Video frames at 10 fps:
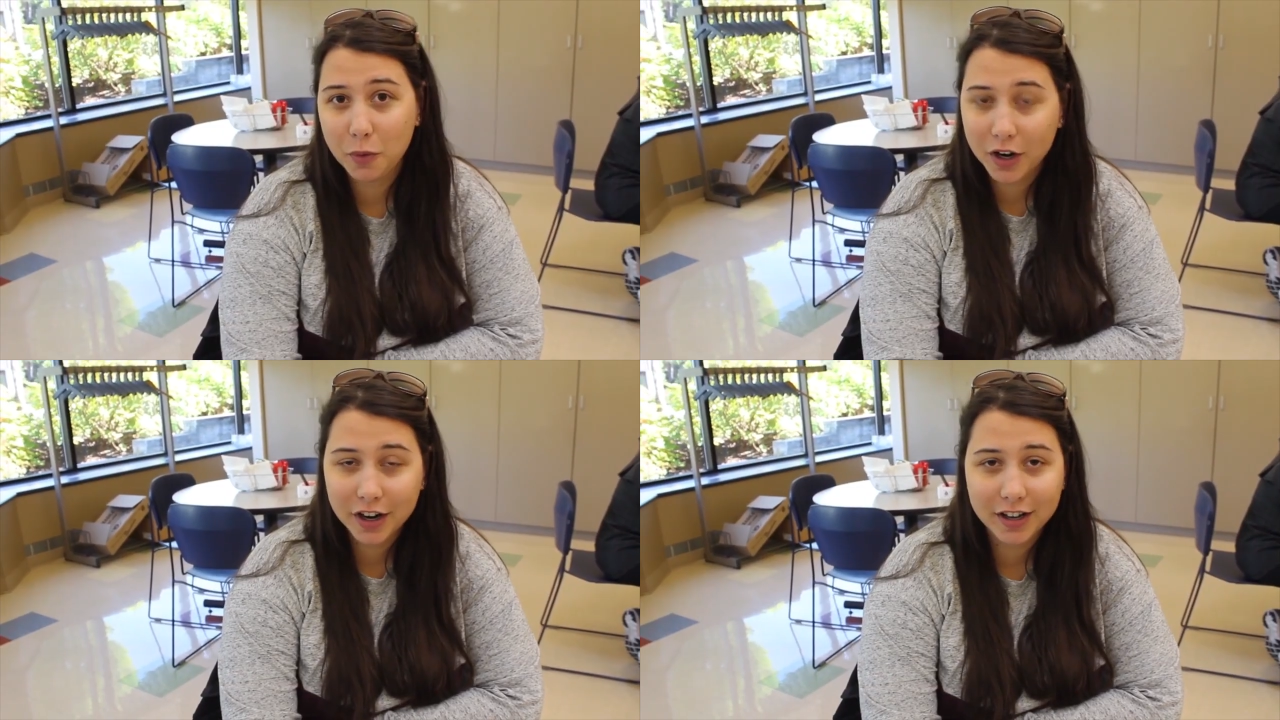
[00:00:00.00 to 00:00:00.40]

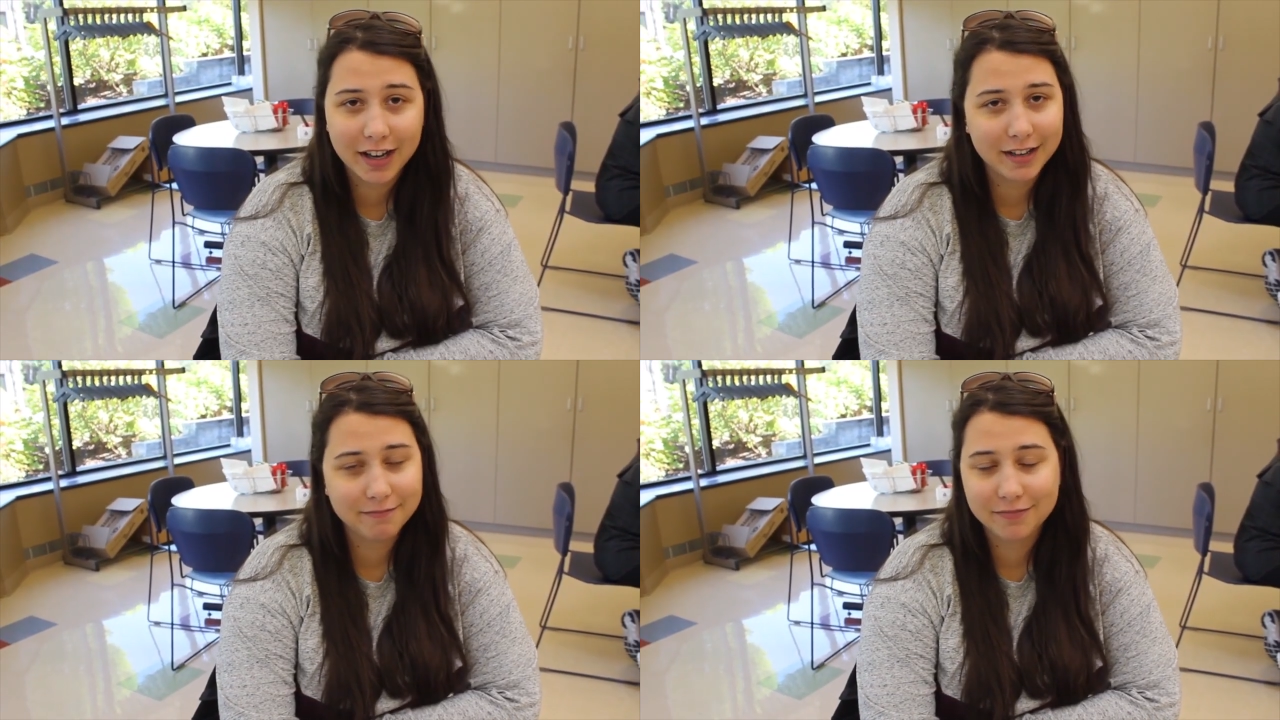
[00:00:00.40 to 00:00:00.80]
Sarah
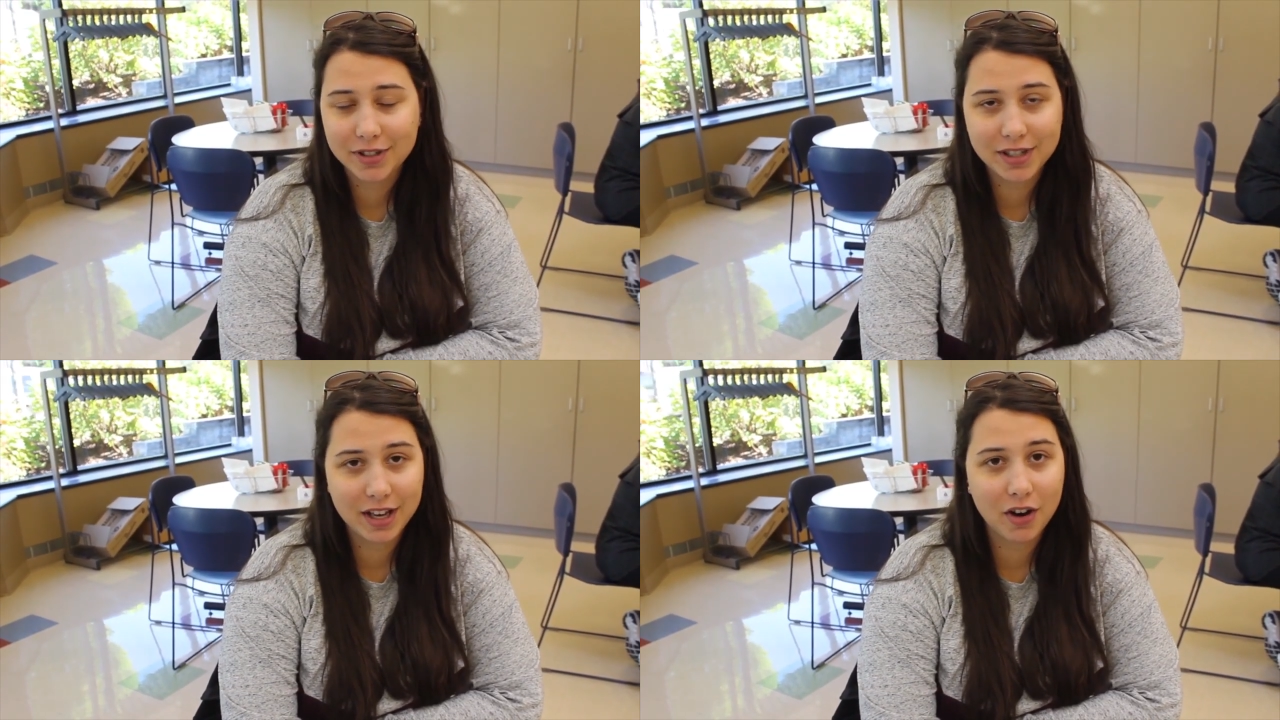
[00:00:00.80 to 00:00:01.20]

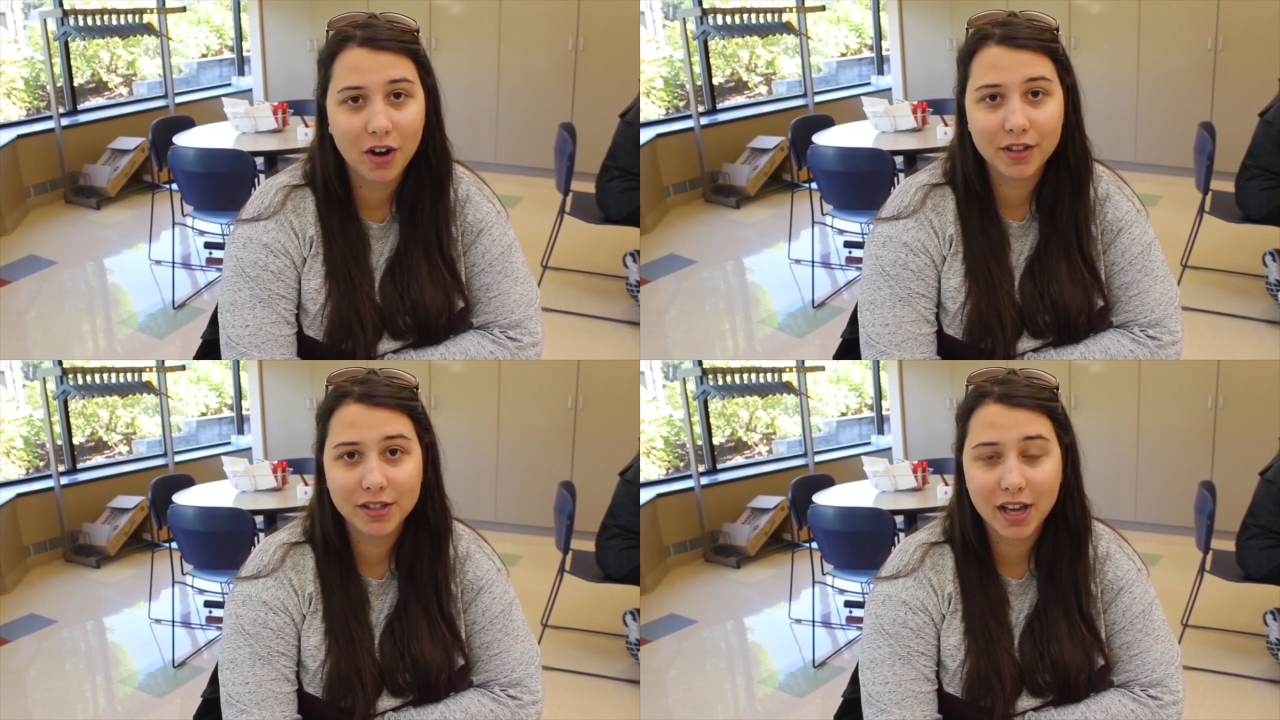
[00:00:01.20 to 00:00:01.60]
Barnett,
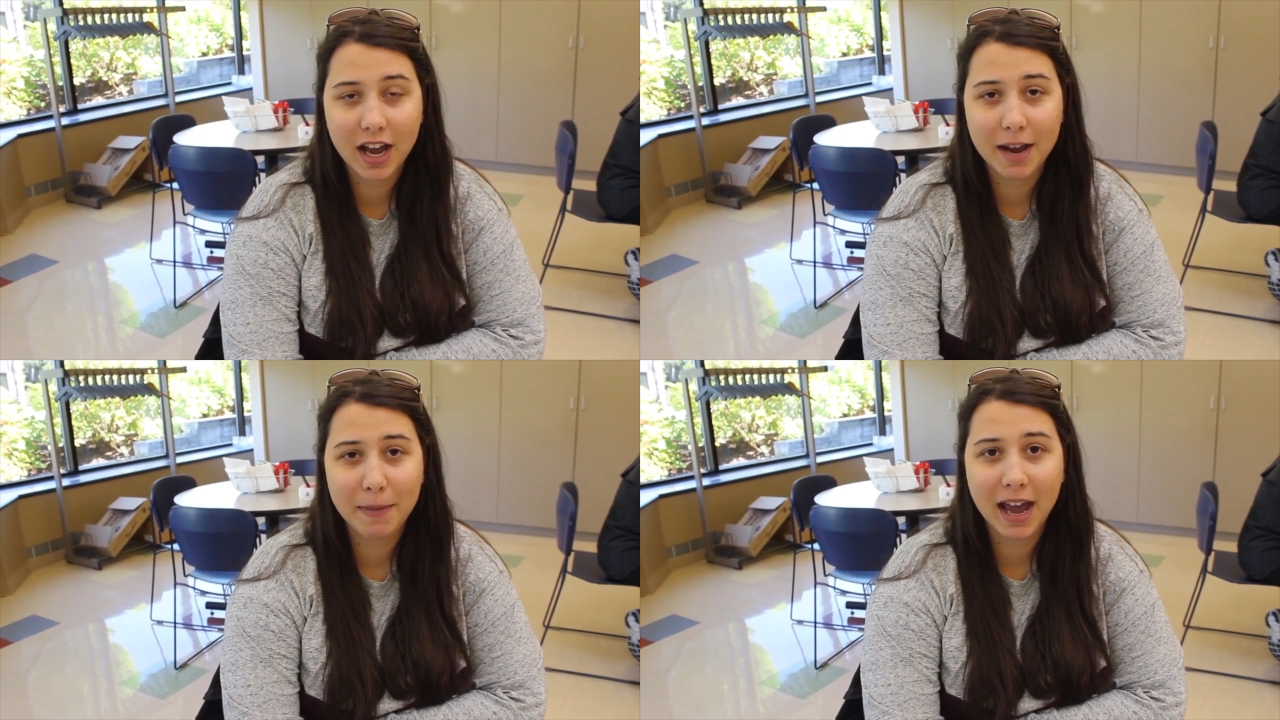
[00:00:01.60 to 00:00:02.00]
the
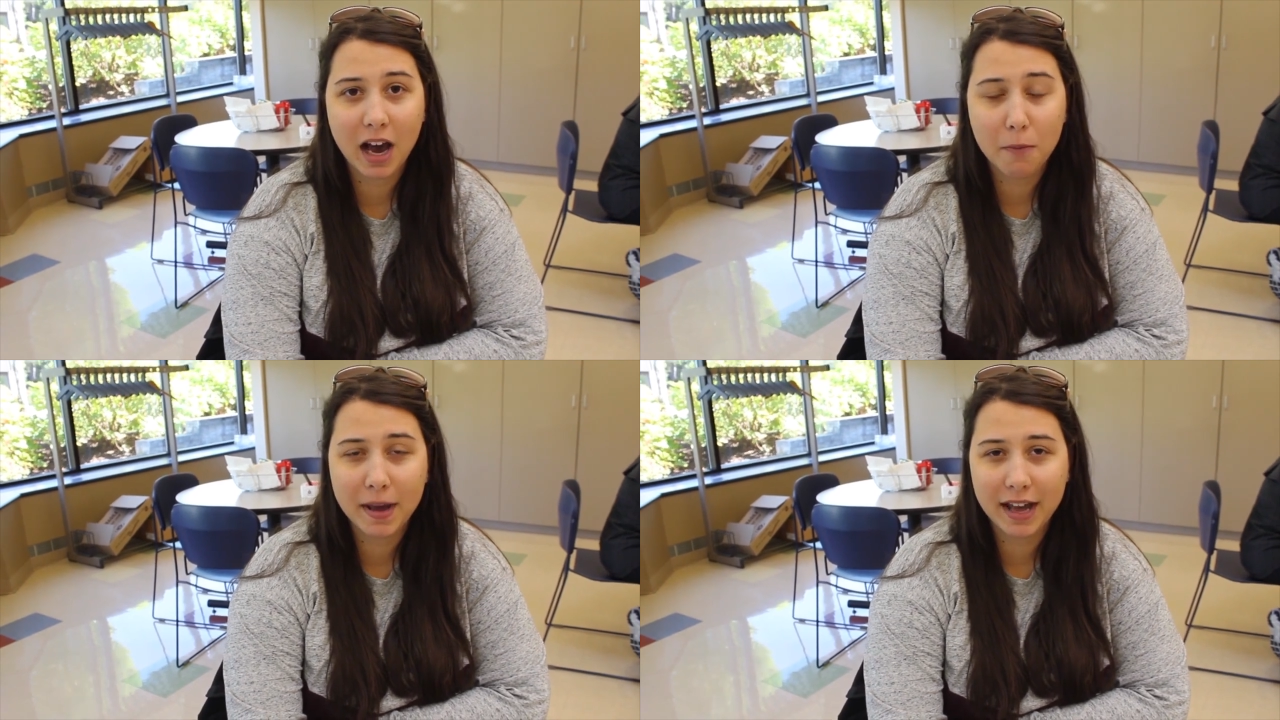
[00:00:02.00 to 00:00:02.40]
president of
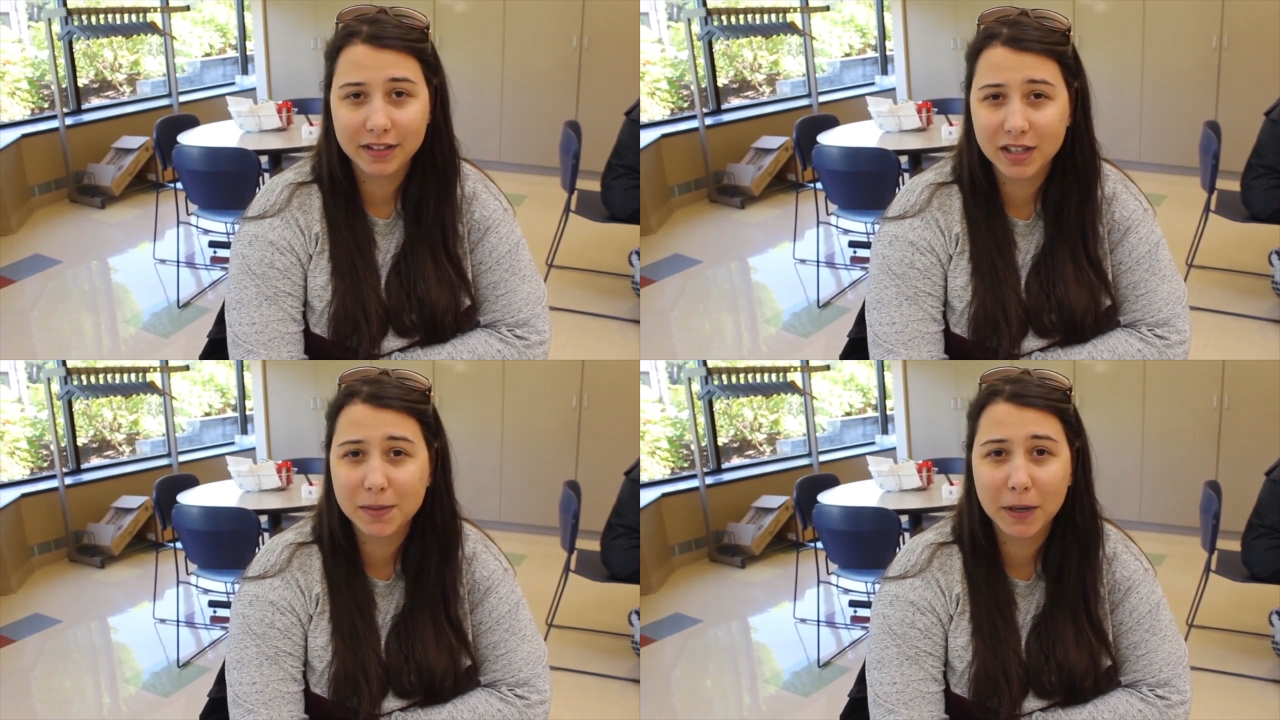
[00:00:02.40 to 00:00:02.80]
AMC
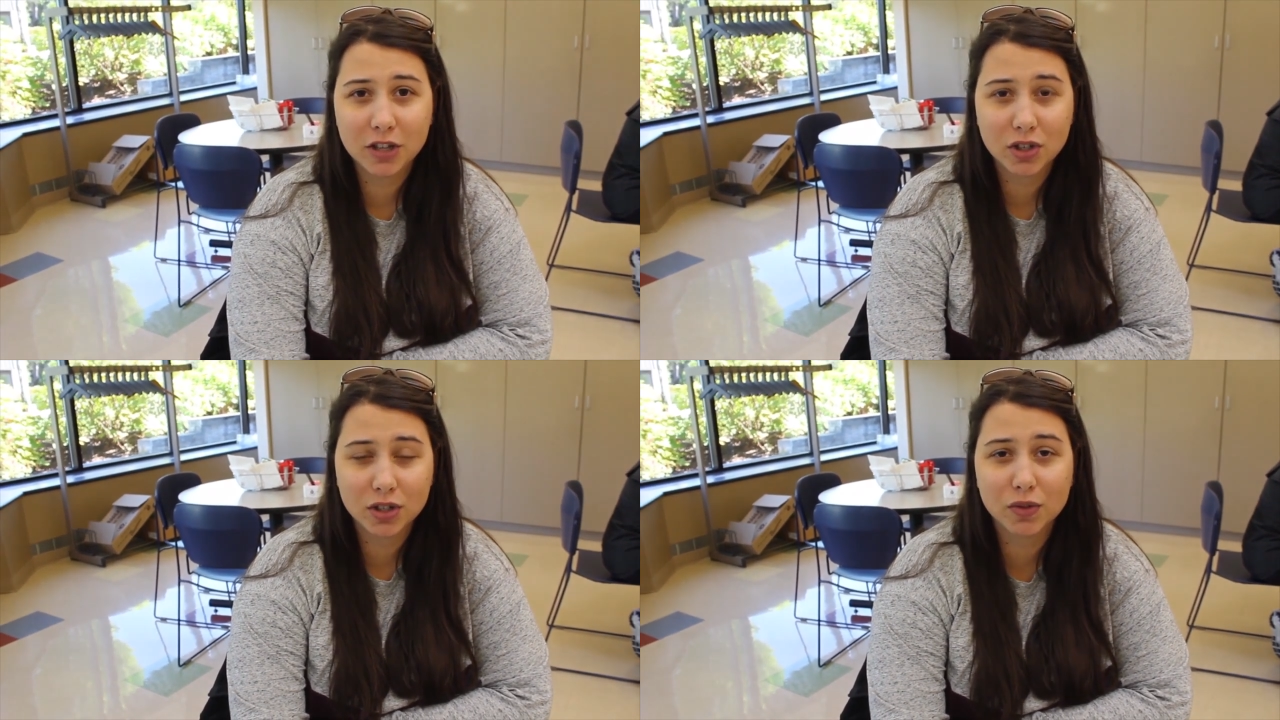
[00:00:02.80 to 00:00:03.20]
Networks
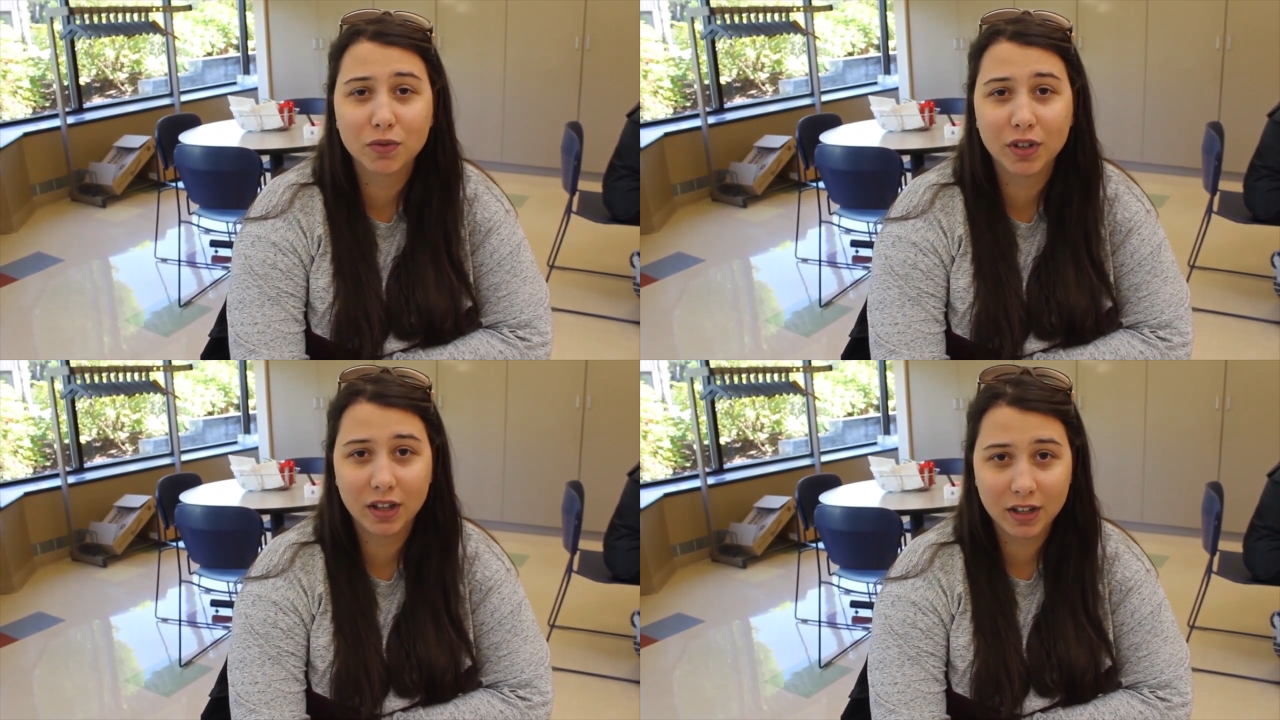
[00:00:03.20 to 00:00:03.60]

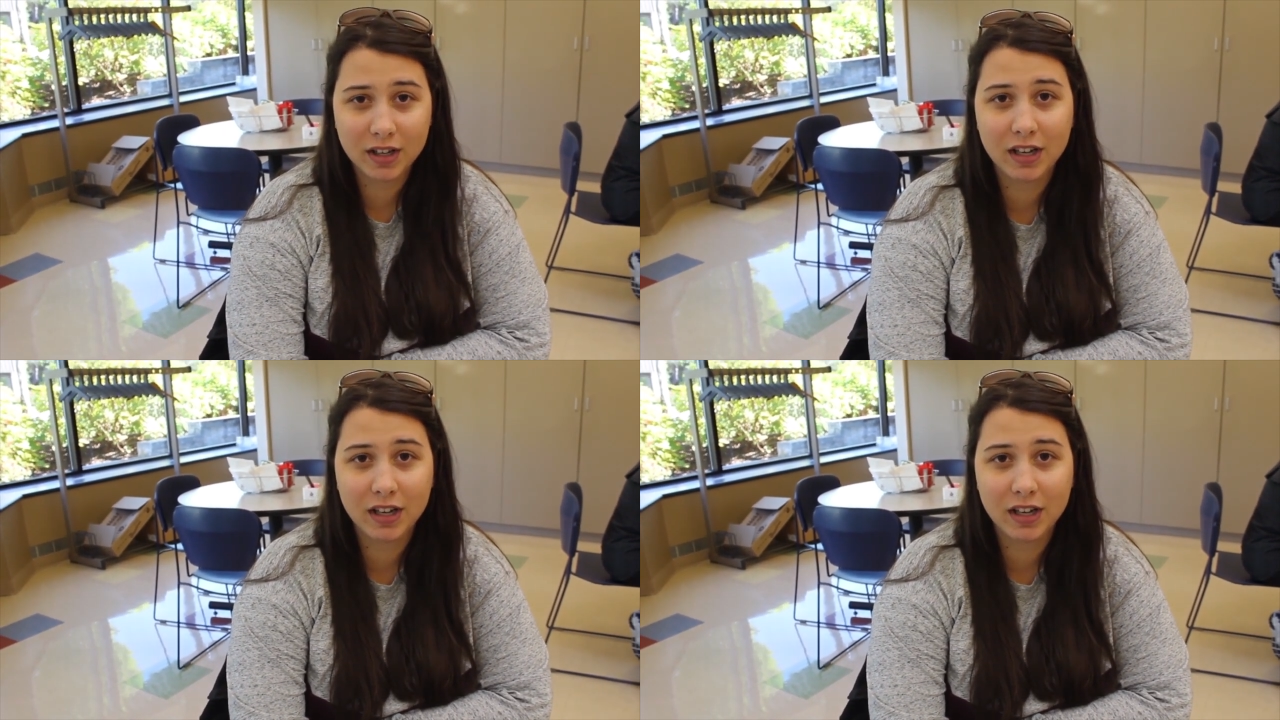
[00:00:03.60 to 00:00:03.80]
Entertainment Group,